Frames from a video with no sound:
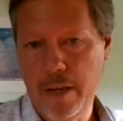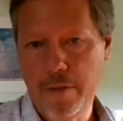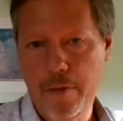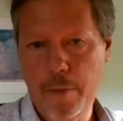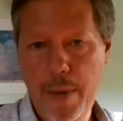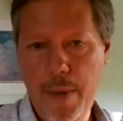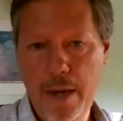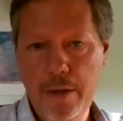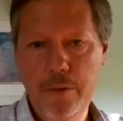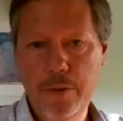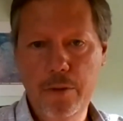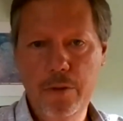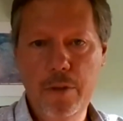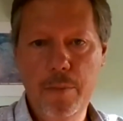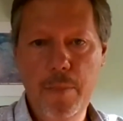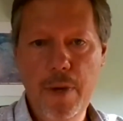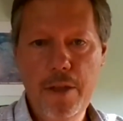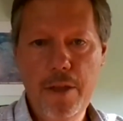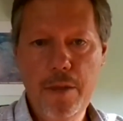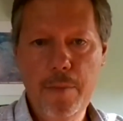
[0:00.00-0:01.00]
I have a master's
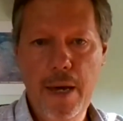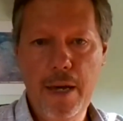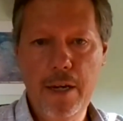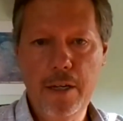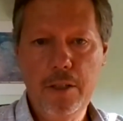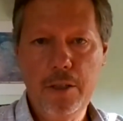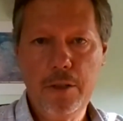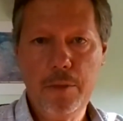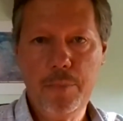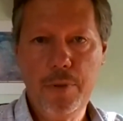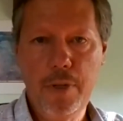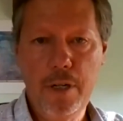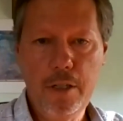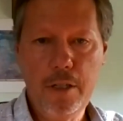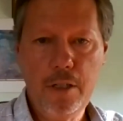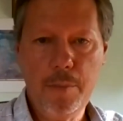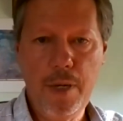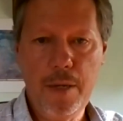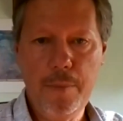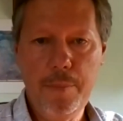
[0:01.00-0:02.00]
in mathematics
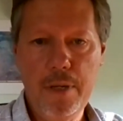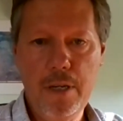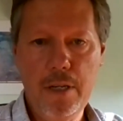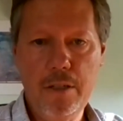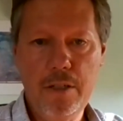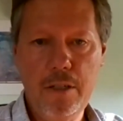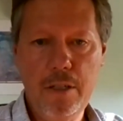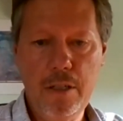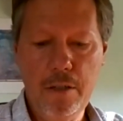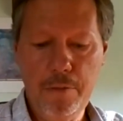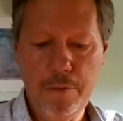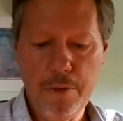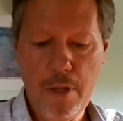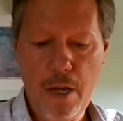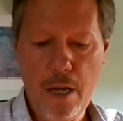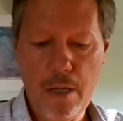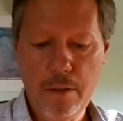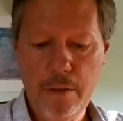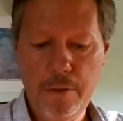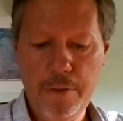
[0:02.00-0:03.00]
prior to my PhD in
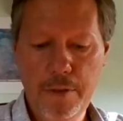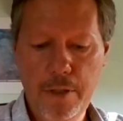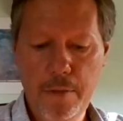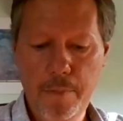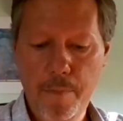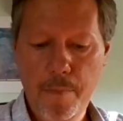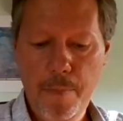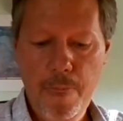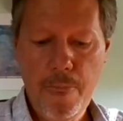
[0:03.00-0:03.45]
philosophy.